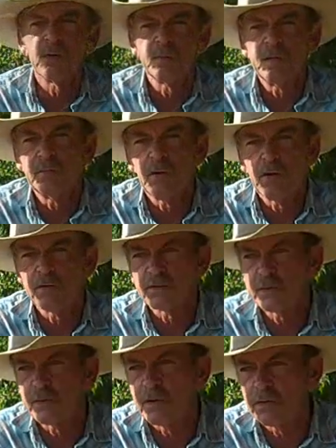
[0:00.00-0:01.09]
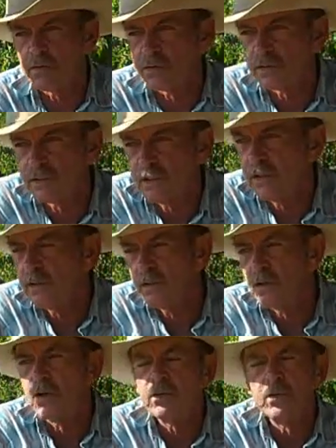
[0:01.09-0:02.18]
we're going to be partners with that horse.
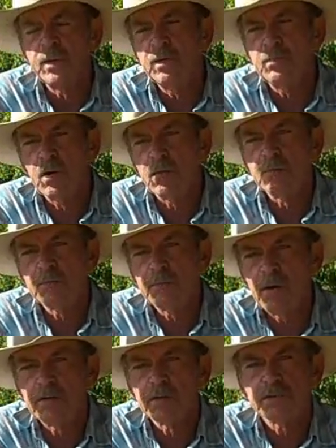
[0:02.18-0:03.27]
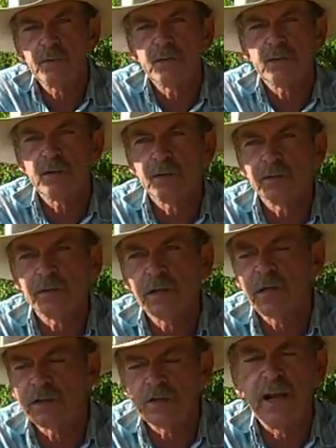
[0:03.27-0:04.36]
No, you be partners with your
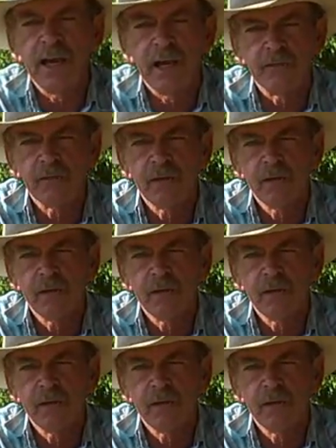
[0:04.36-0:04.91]
other half.